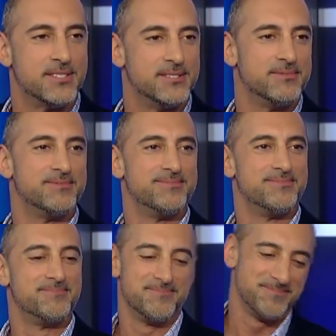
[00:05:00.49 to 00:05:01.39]
David Goodfriend.
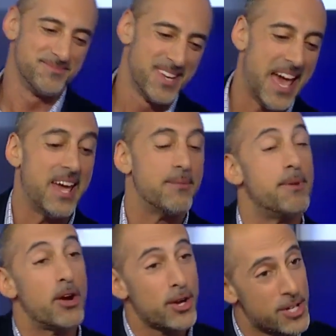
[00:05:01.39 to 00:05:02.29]
thanks a lot for joining us. Hey,
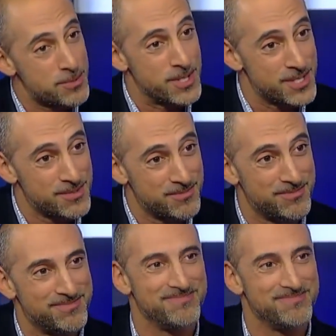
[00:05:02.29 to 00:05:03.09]
Merry Christmas. Merry Christmas.